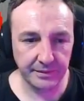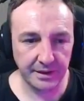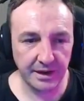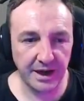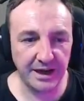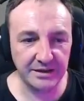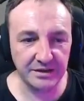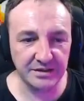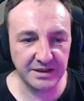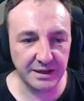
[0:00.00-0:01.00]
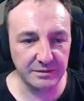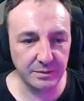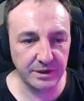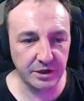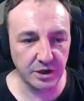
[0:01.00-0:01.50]
I hate these games where
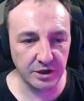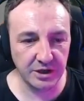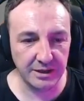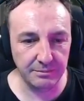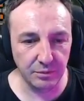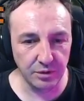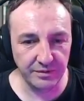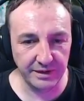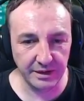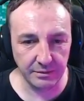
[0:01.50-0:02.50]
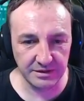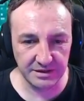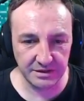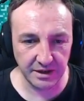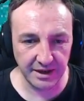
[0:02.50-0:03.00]
you got to keep moving, otherwise you
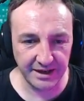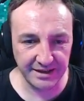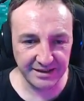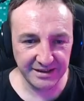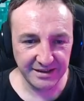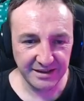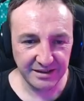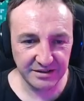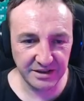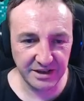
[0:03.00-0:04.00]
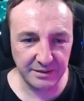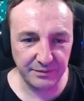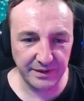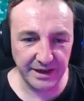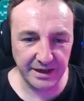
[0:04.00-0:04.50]
die. Because I keep
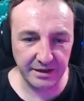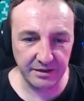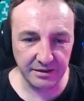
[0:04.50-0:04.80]
forgetting